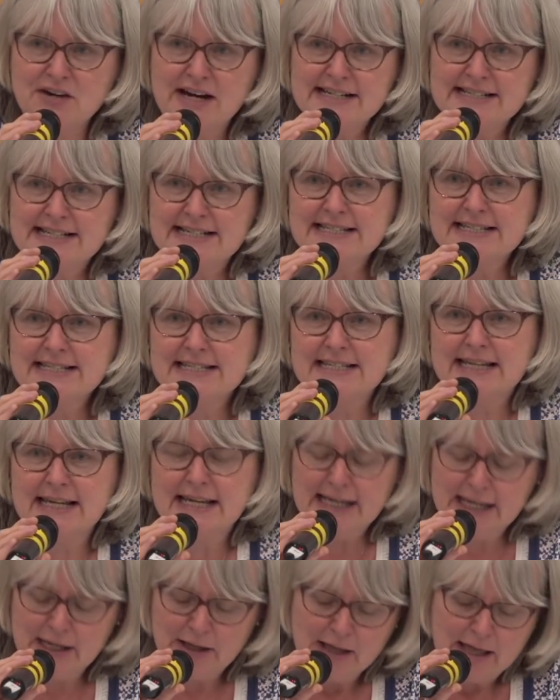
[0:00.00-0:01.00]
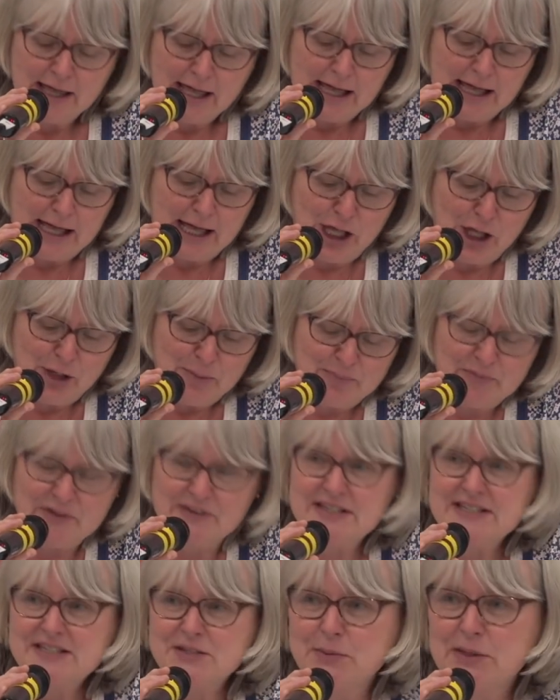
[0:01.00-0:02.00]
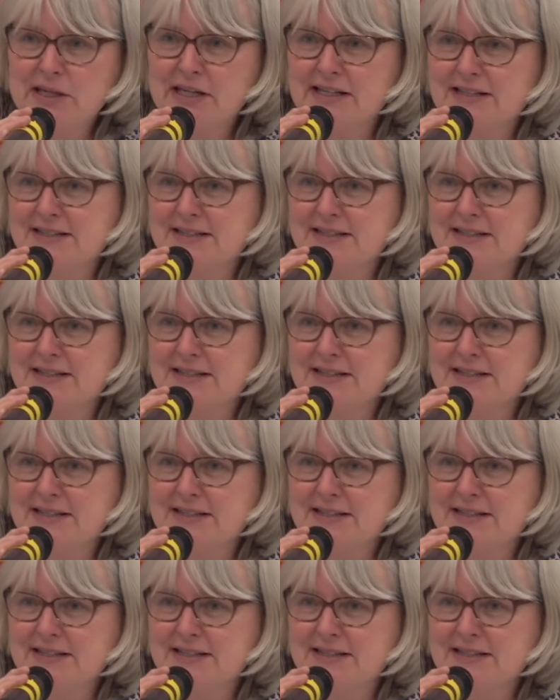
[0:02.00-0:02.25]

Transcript: identity. But this week